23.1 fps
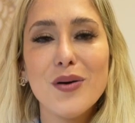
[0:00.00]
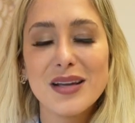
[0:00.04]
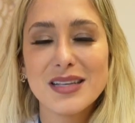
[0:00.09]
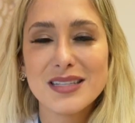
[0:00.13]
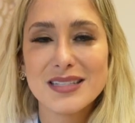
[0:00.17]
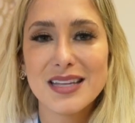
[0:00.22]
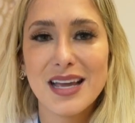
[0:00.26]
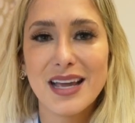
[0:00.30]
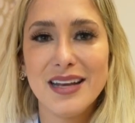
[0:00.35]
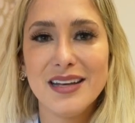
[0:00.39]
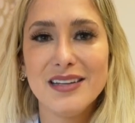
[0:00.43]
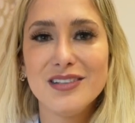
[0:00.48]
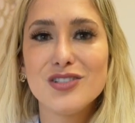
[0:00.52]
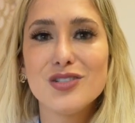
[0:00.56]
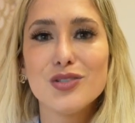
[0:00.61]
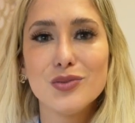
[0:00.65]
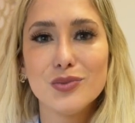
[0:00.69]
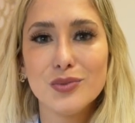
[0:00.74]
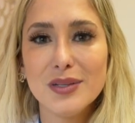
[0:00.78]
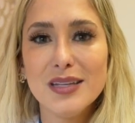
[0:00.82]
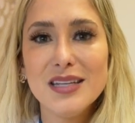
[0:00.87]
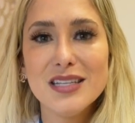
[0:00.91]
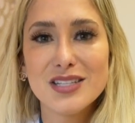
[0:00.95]
excited to
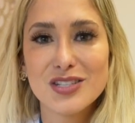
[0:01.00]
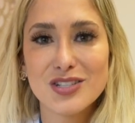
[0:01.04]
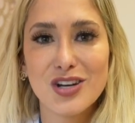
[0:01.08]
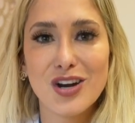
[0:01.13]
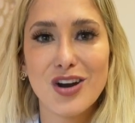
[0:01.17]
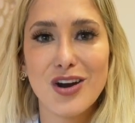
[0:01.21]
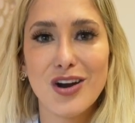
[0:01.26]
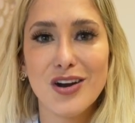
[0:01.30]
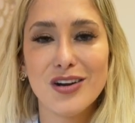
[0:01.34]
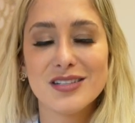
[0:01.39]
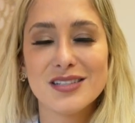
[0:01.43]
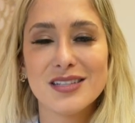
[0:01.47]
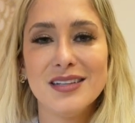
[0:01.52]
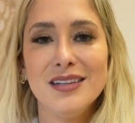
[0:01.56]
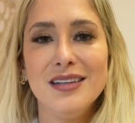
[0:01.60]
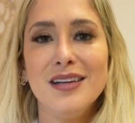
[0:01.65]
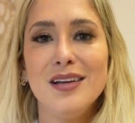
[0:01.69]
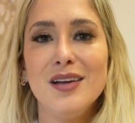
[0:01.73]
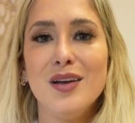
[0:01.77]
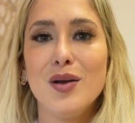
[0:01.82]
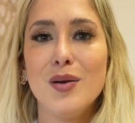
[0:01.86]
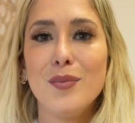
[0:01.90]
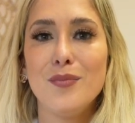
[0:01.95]
restart
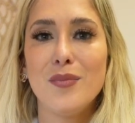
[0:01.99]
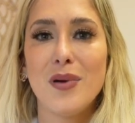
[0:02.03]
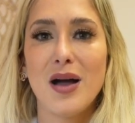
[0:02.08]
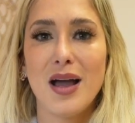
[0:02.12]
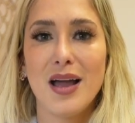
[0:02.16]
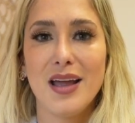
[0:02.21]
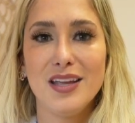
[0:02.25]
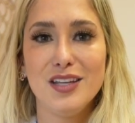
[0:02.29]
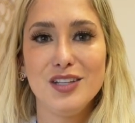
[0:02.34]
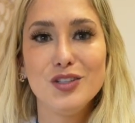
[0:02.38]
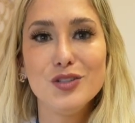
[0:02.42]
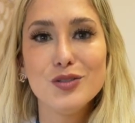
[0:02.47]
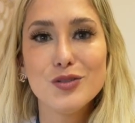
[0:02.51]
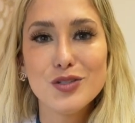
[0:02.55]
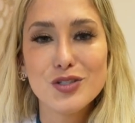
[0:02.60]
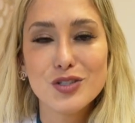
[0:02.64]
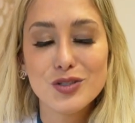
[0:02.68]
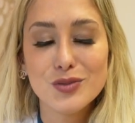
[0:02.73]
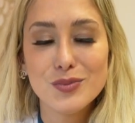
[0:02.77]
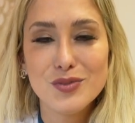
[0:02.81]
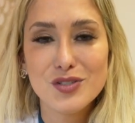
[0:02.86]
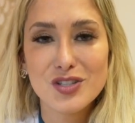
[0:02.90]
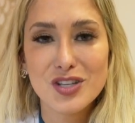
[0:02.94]
my
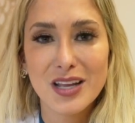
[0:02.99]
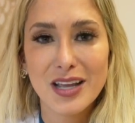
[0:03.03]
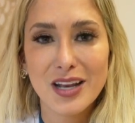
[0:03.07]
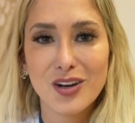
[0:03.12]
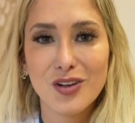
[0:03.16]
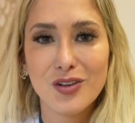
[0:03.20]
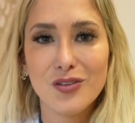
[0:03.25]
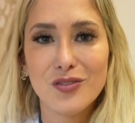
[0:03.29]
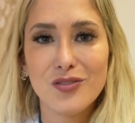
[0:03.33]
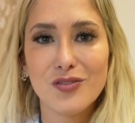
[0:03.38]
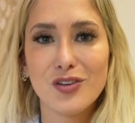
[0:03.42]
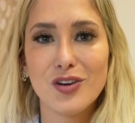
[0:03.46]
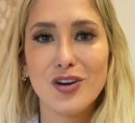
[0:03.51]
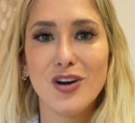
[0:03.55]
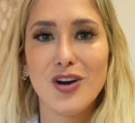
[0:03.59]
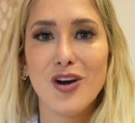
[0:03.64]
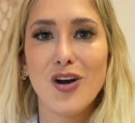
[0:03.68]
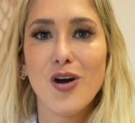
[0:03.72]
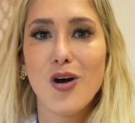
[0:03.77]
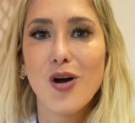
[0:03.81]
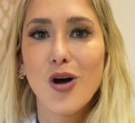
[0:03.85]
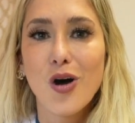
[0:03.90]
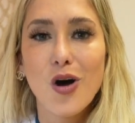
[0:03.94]
YouTube channel
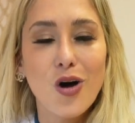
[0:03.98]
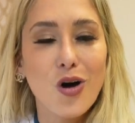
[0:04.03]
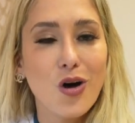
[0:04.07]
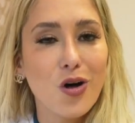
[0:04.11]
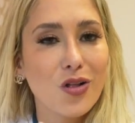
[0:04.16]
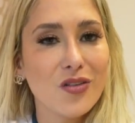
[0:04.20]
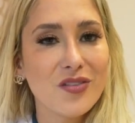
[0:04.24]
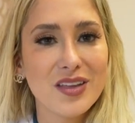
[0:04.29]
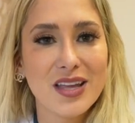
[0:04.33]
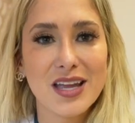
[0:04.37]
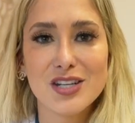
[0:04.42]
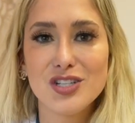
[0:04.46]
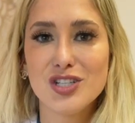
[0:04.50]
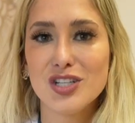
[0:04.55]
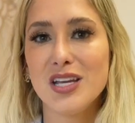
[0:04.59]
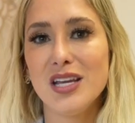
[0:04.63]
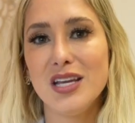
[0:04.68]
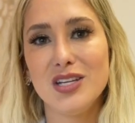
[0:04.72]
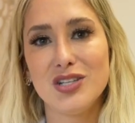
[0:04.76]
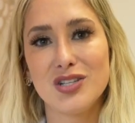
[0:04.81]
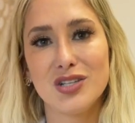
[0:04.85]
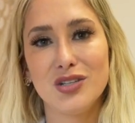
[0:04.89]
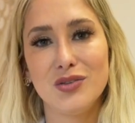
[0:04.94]
for all the
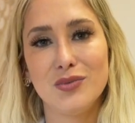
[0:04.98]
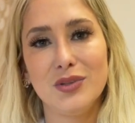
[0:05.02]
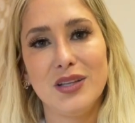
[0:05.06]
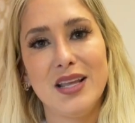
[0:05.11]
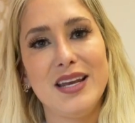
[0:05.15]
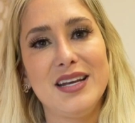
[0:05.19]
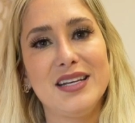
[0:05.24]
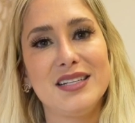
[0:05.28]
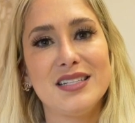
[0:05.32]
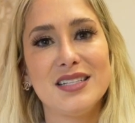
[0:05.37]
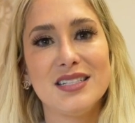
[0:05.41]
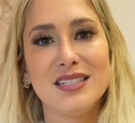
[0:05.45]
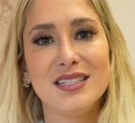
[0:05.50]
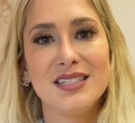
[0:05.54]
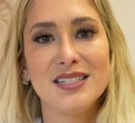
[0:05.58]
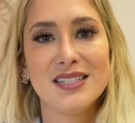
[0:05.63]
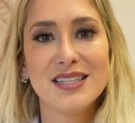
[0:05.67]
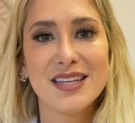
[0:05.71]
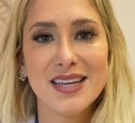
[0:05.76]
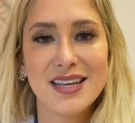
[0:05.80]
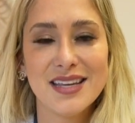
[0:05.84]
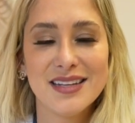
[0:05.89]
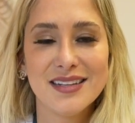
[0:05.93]
education related to
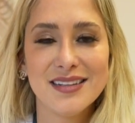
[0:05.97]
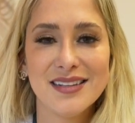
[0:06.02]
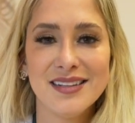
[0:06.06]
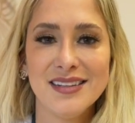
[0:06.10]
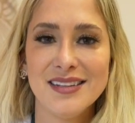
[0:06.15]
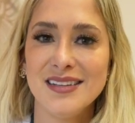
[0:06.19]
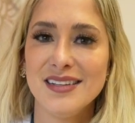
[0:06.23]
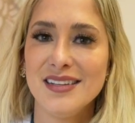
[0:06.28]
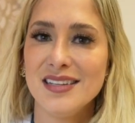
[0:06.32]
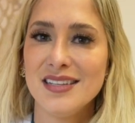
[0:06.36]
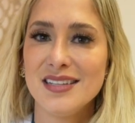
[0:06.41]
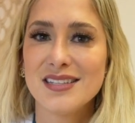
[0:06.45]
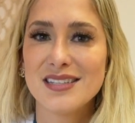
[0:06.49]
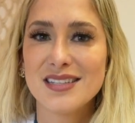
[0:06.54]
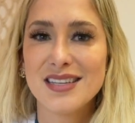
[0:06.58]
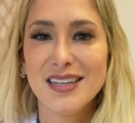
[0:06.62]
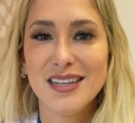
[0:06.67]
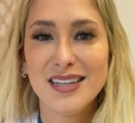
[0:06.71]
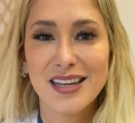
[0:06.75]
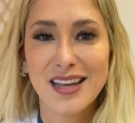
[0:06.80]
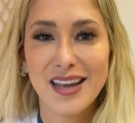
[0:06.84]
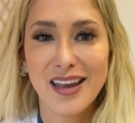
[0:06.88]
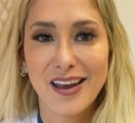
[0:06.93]
skin,
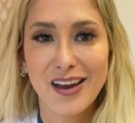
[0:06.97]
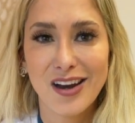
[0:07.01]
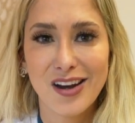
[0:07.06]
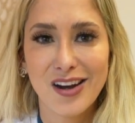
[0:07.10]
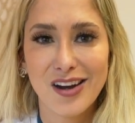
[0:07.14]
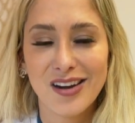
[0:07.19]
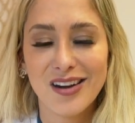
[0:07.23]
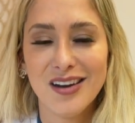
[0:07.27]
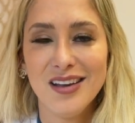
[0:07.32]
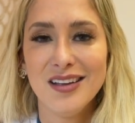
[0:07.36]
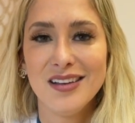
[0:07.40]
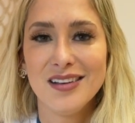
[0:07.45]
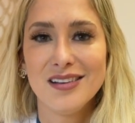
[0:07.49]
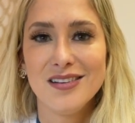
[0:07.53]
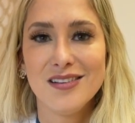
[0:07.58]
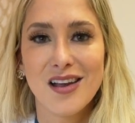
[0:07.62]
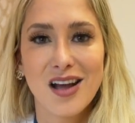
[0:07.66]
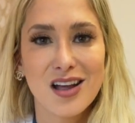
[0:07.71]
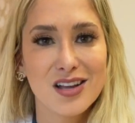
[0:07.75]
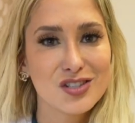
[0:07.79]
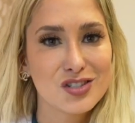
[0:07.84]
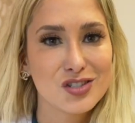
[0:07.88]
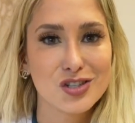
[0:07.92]
skincare,
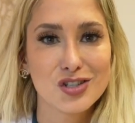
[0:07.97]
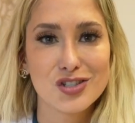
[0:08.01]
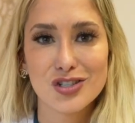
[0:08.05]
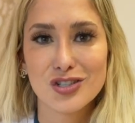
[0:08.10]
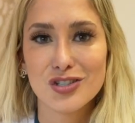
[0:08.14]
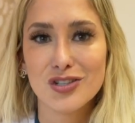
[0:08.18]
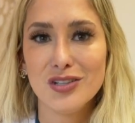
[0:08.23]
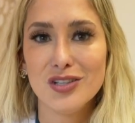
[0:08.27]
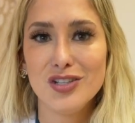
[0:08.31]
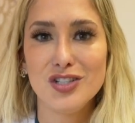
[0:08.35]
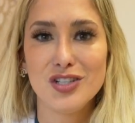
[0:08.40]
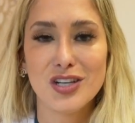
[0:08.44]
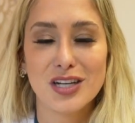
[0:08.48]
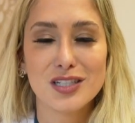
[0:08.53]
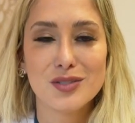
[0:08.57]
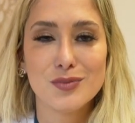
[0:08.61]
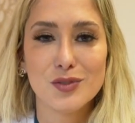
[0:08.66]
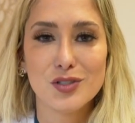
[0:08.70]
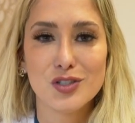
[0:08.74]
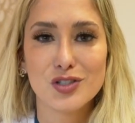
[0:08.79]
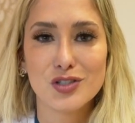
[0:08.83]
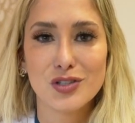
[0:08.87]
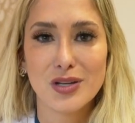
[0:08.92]
non-surgical
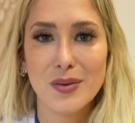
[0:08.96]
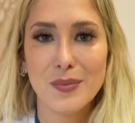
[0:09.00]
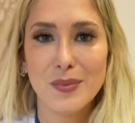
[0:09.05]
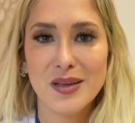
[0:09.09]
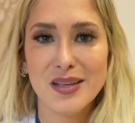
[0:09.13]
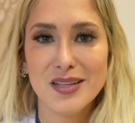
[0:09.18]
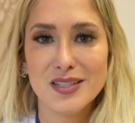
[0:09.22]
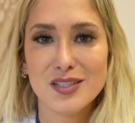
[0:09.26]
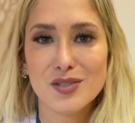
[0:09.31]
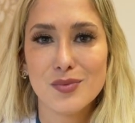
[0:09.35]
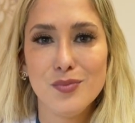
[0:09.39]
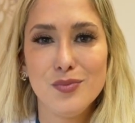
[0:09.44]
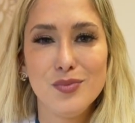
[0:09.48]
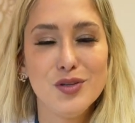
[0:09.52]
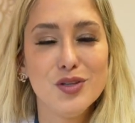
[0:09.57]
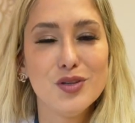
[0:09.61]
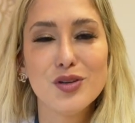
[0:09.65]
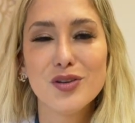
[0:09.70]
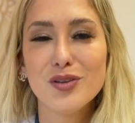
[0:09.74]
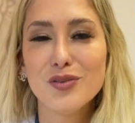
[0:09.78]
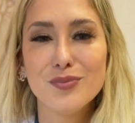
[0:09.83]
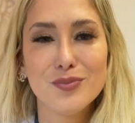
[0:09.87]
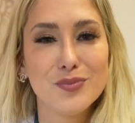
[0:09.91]
injectable treatments,
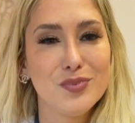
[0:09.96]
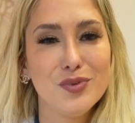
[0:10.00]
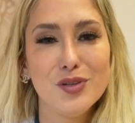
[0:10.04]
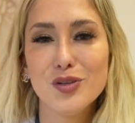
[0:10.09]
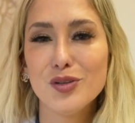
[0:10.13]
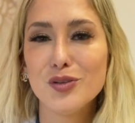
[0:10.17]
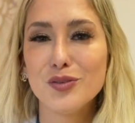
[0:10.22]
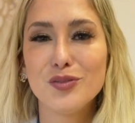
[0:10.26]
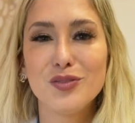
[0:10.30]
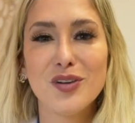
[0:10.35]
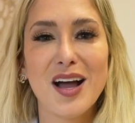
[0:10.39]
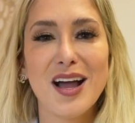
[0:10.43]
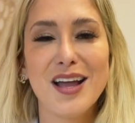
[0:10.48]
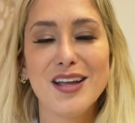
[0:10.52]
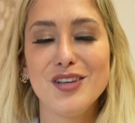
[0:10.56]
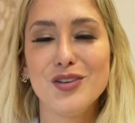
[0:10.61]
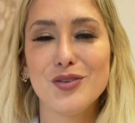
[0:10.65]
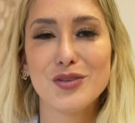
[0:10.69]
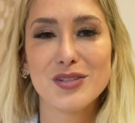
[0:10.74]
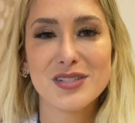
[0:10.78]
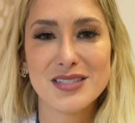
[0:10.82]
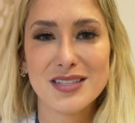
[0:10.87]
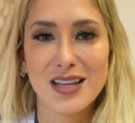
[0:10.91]
beautifying
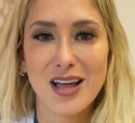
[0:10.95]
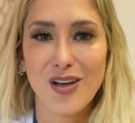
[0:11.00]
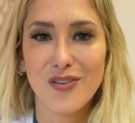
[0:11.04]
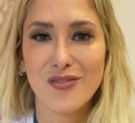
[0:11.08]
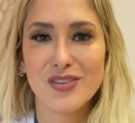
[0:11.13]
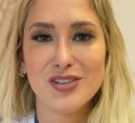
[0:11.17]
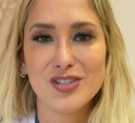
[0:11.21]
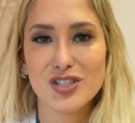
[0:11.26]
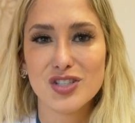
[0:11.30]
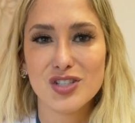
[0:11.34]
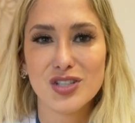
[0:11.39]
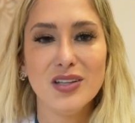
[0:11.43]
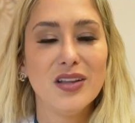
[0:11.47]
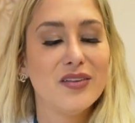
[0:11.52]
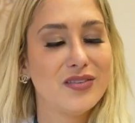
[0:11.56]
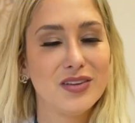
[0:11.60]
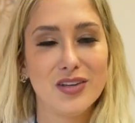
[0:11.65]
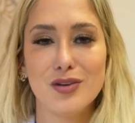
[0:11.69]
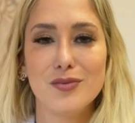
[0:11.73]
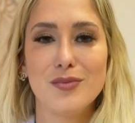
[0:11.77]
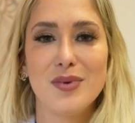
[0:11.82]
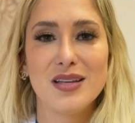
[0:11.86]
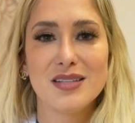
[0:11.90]
yourself and just
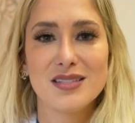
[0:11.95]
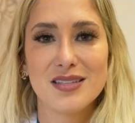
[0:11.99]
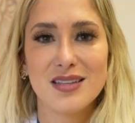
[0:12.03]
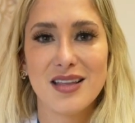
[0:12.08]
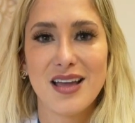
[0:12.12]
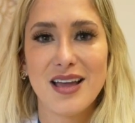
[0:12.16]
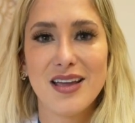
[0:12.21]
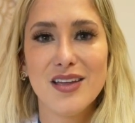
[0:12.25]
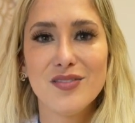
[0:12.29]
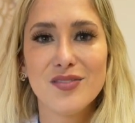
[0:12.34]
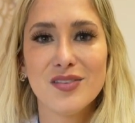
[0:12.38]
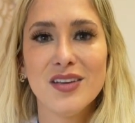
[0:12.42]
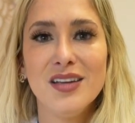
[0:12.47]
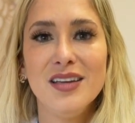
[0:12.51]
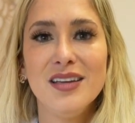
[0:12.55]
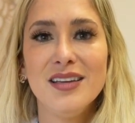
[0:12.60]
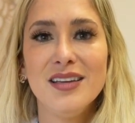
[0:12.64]
living your best life.